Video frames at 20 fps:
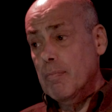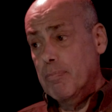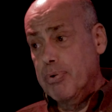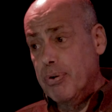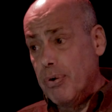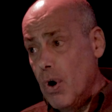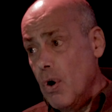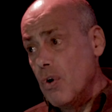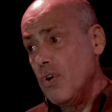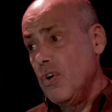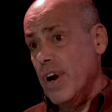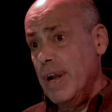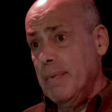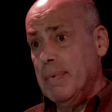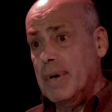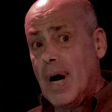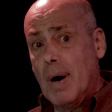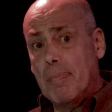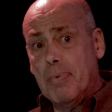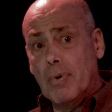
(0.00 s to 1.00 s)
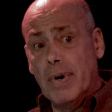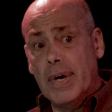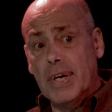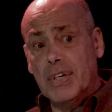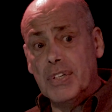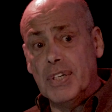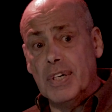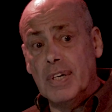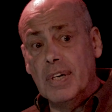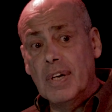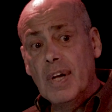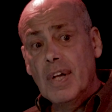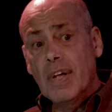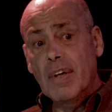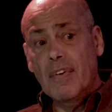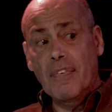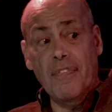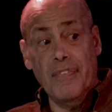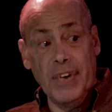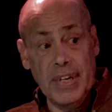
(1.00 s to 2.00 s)
program an operation,
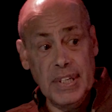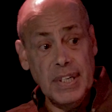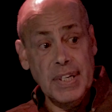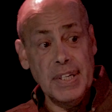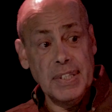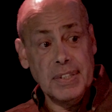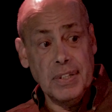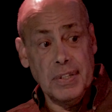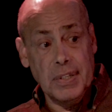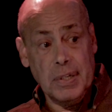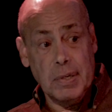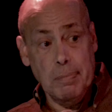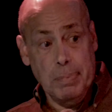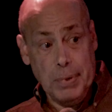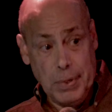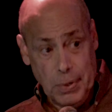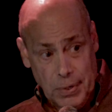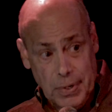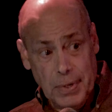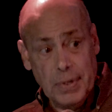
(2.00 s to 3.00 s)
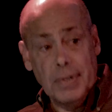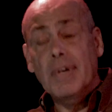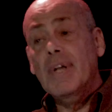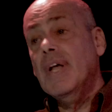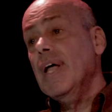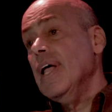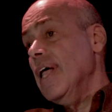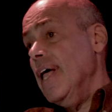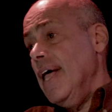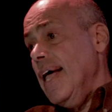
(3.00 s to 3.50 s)
feed it into the computer,